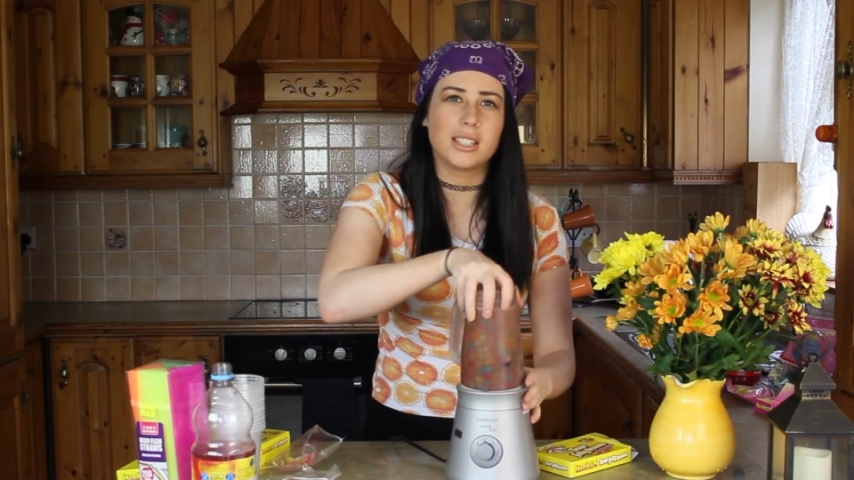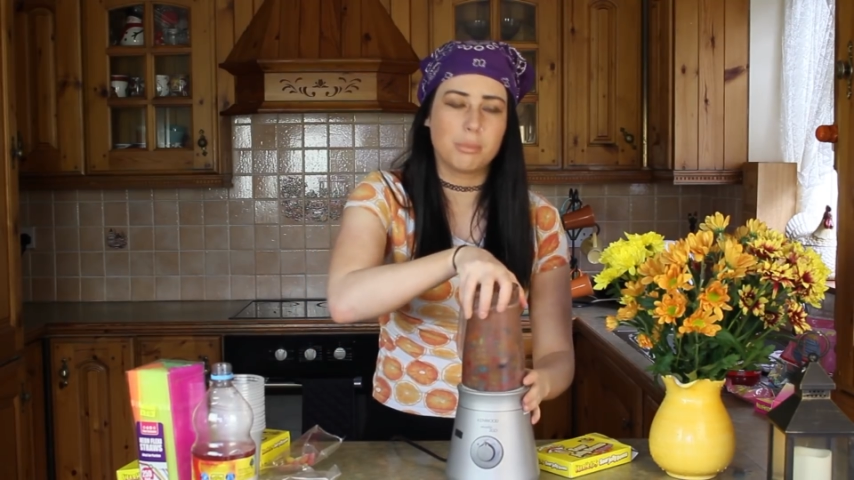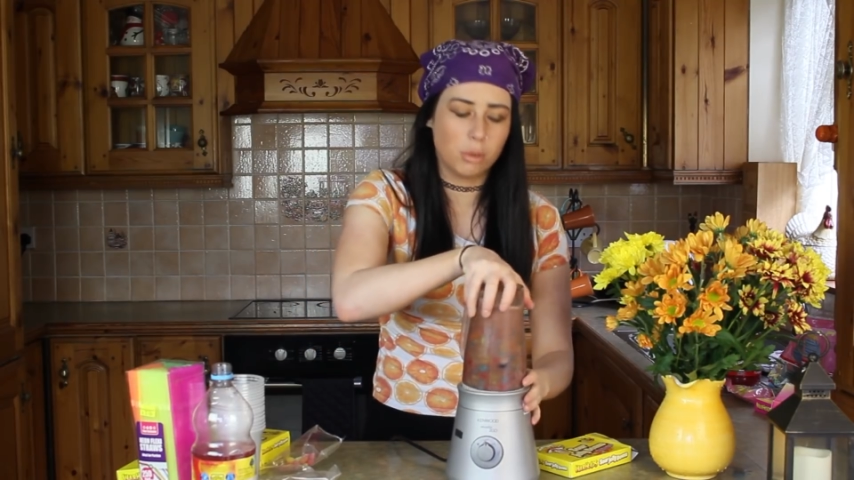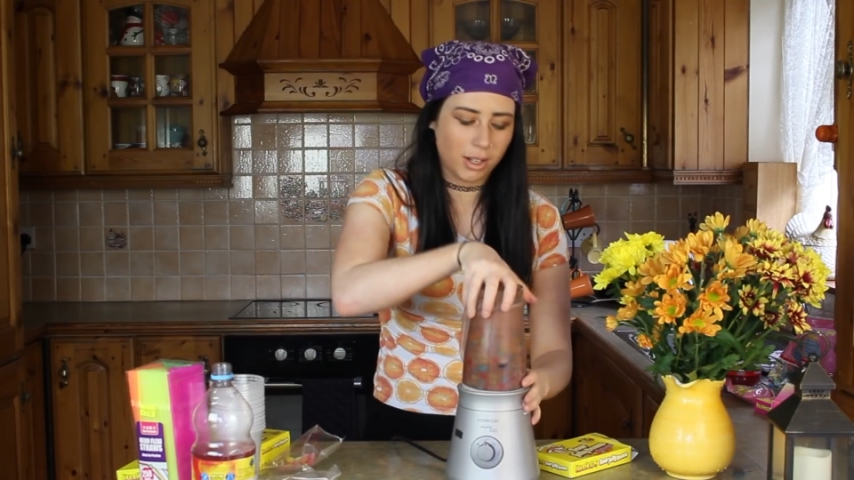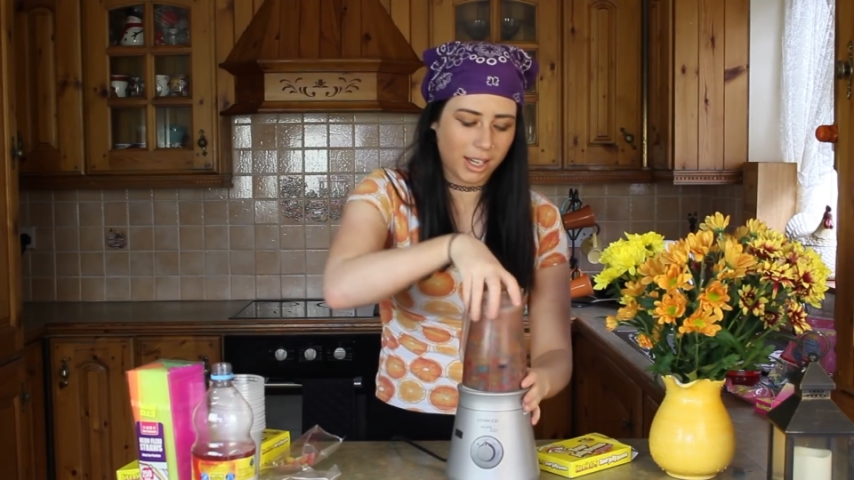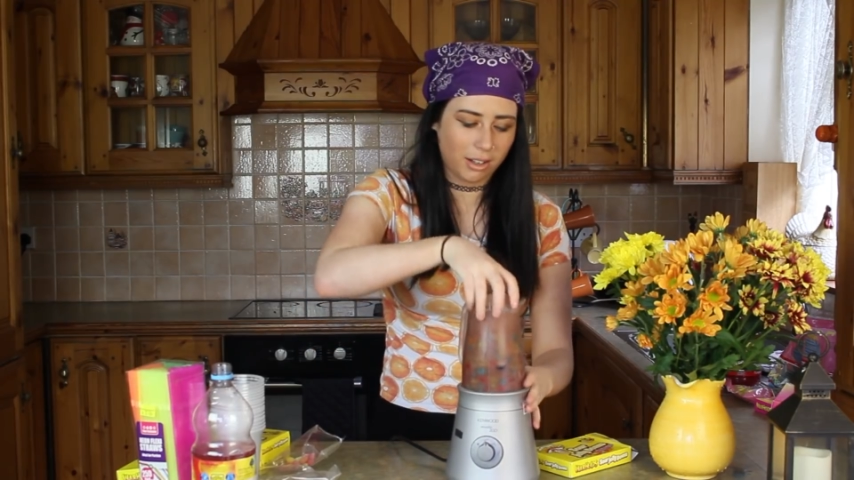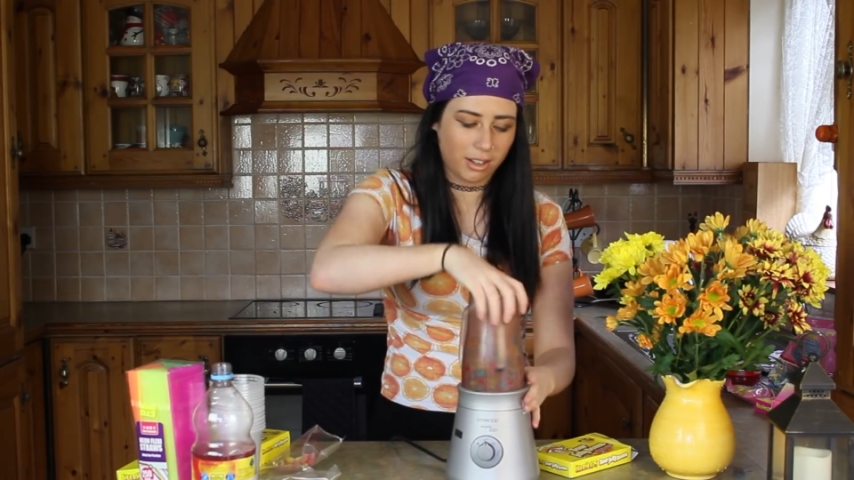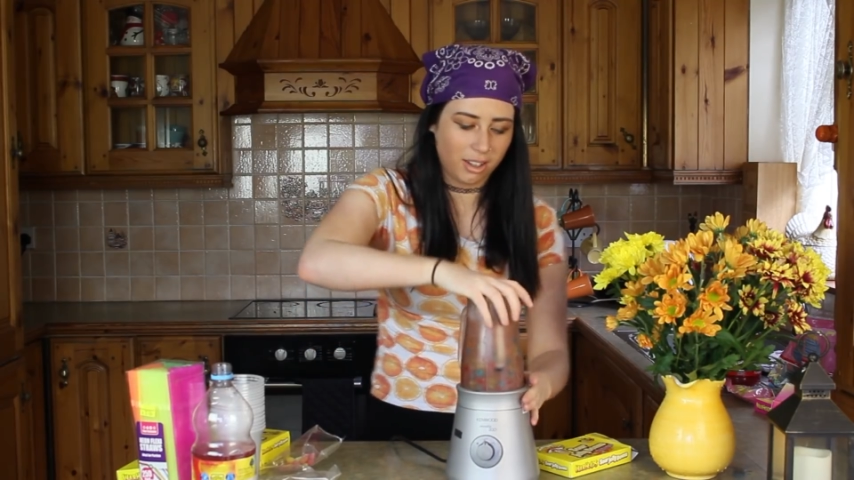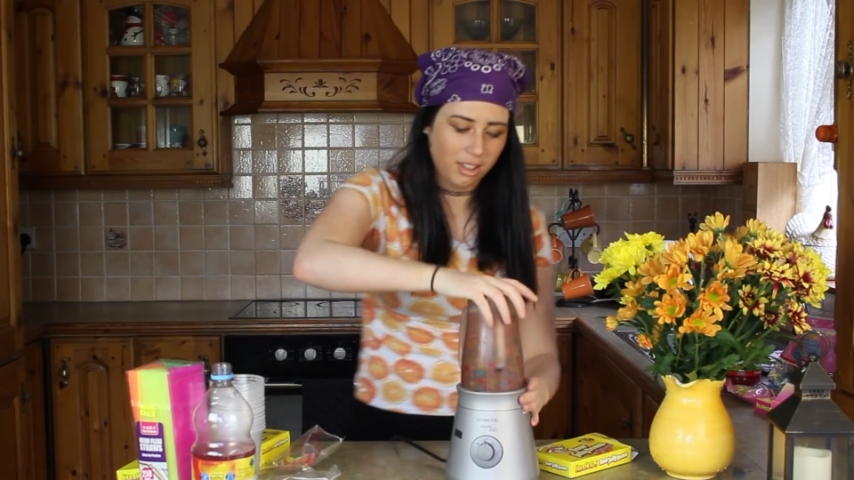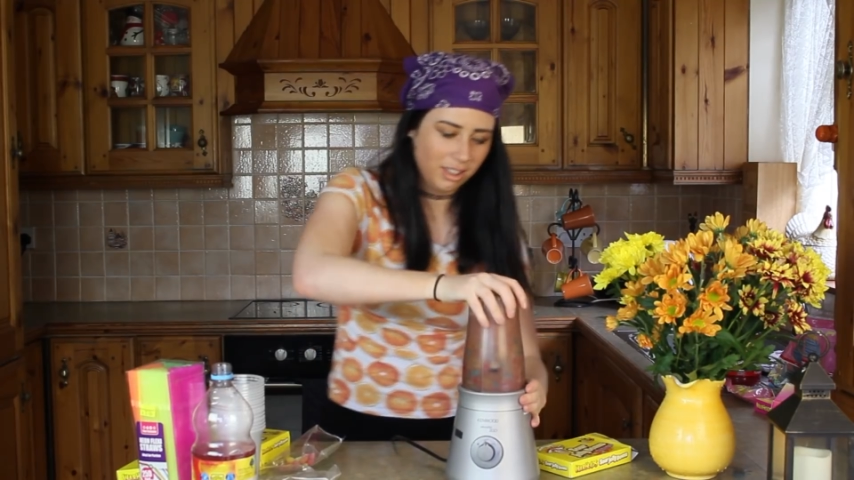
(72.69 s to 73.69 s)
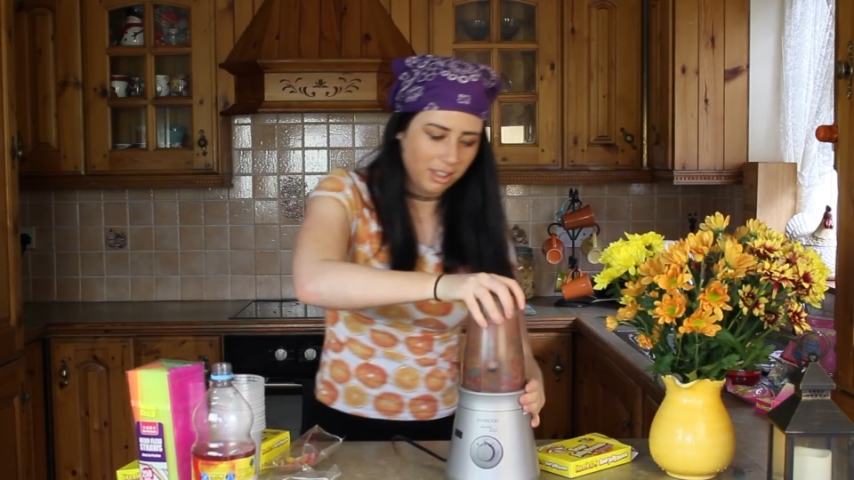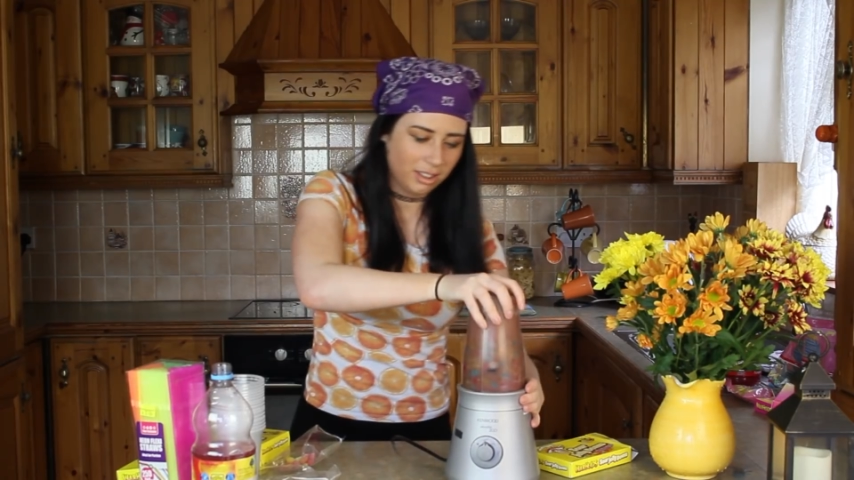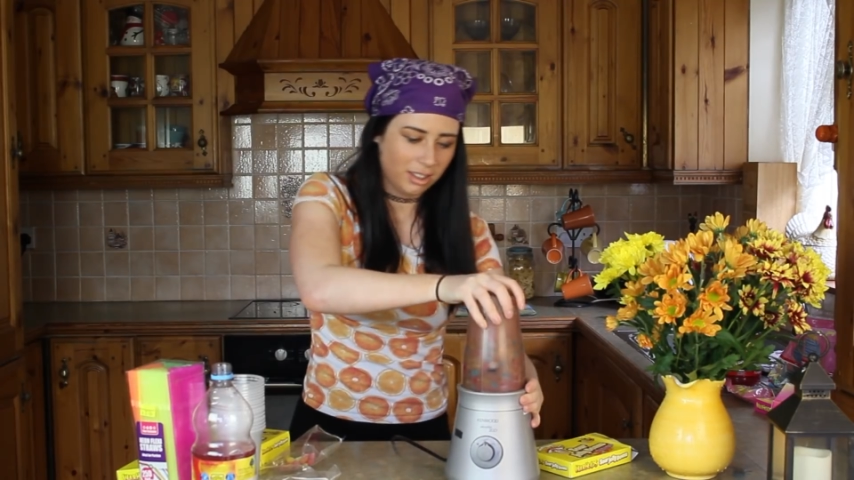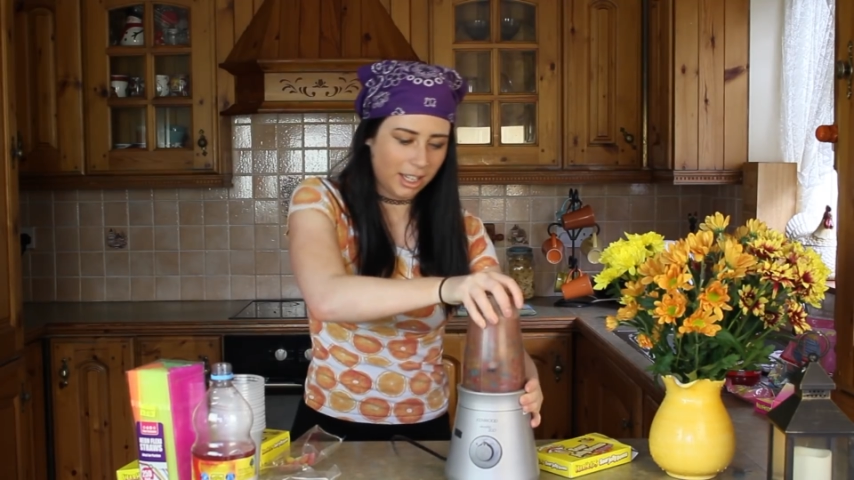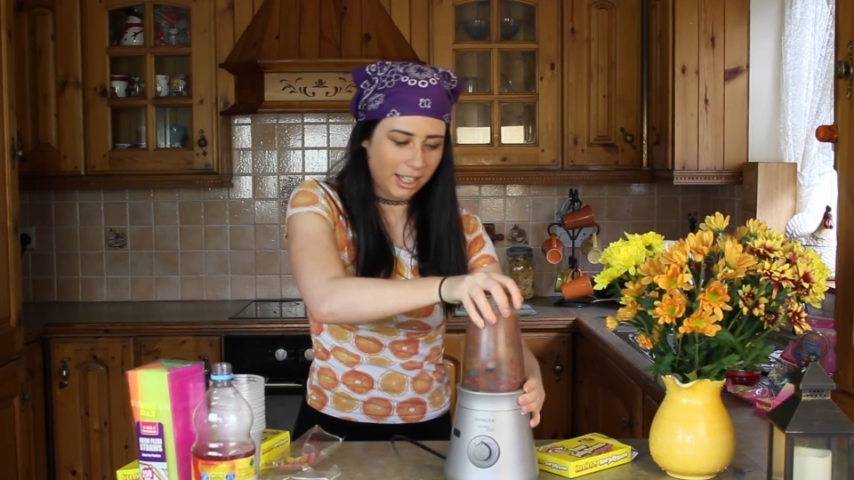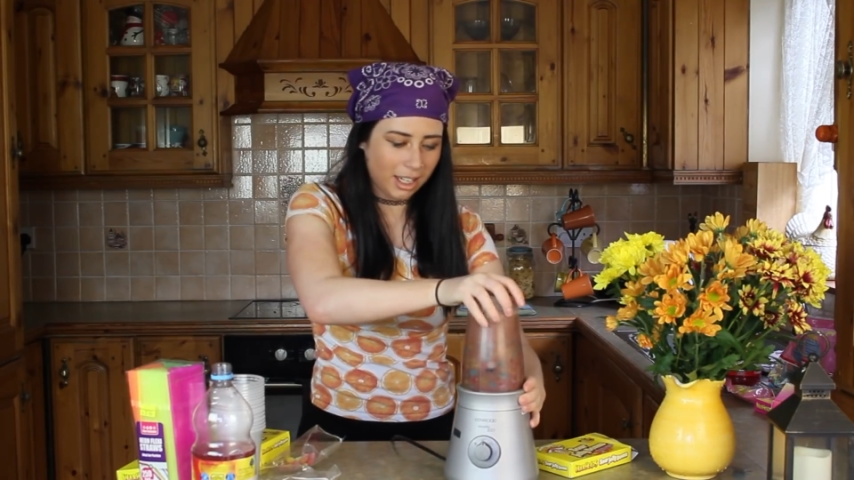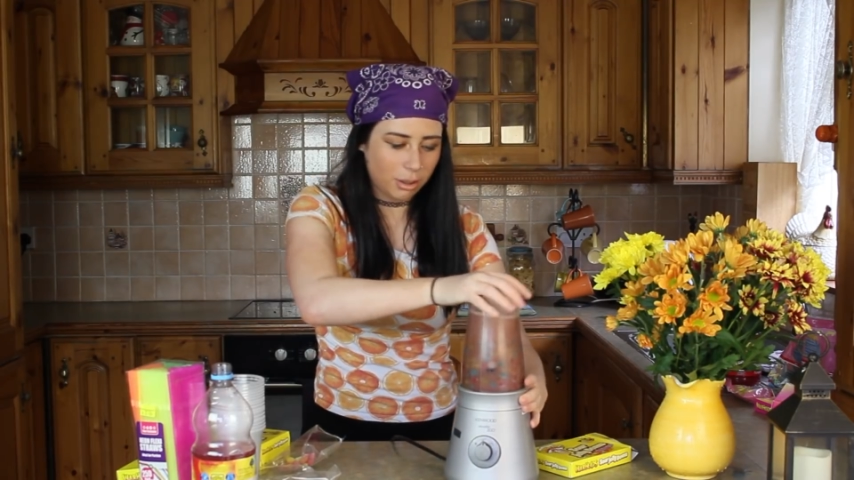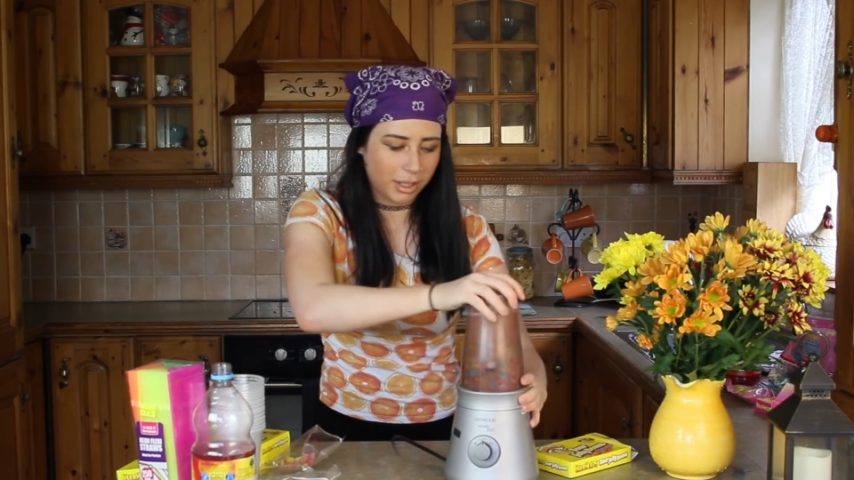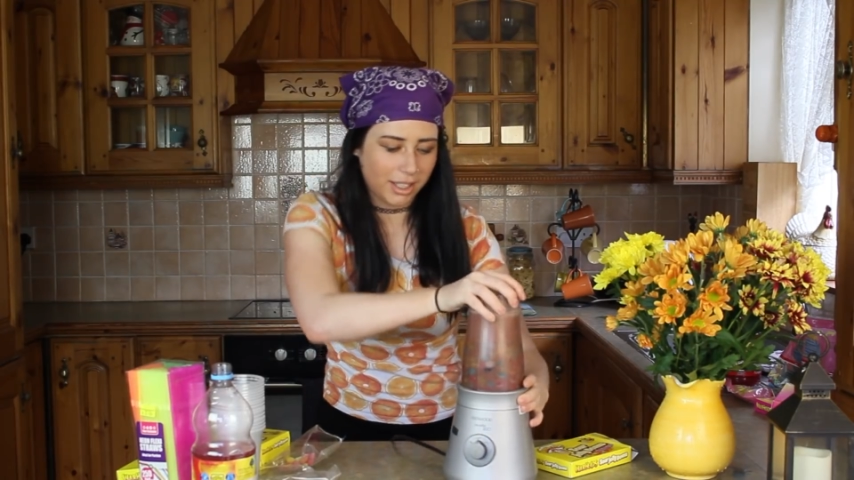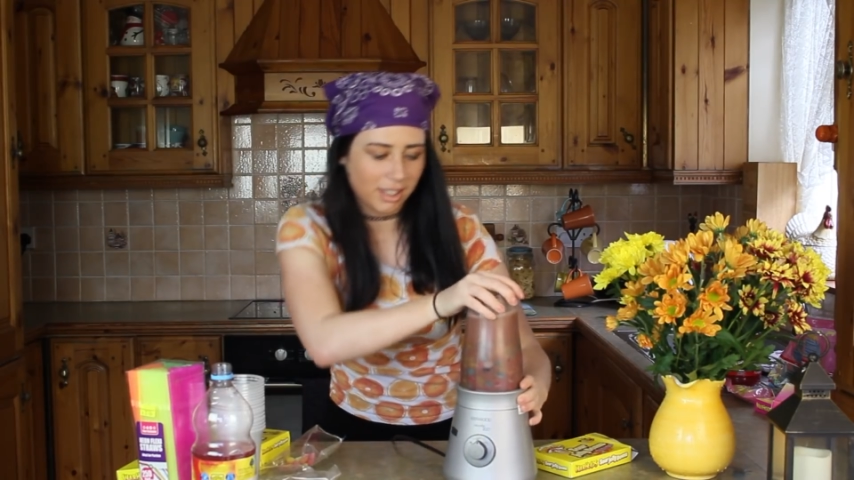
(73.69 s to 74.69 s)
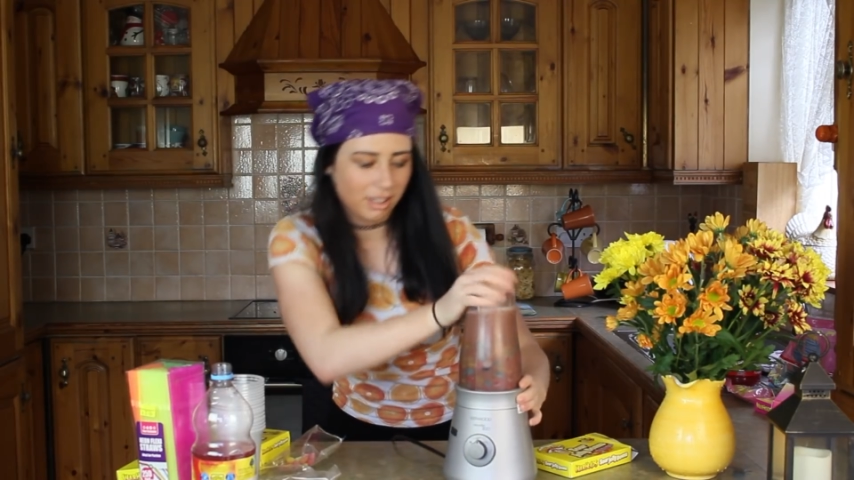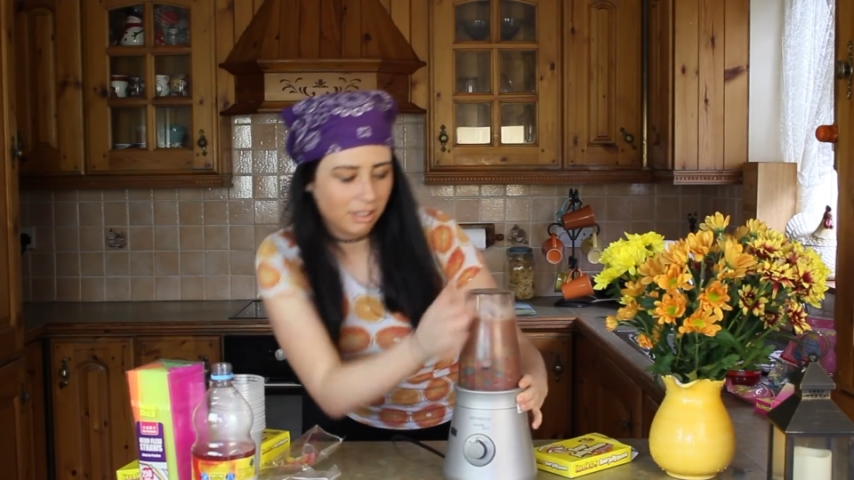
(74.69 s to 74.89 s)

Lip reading: It's more like a liquid.